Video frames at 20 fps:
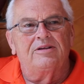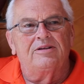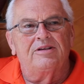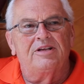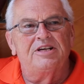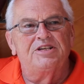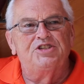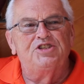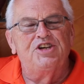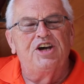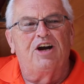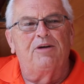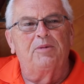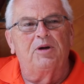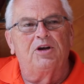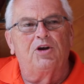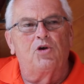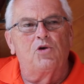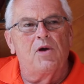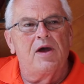these
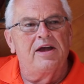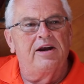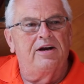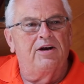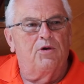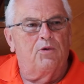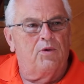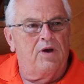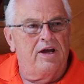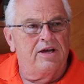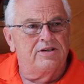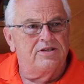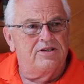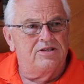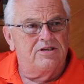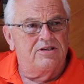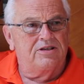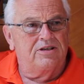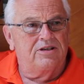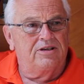gentlemen created a
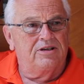race,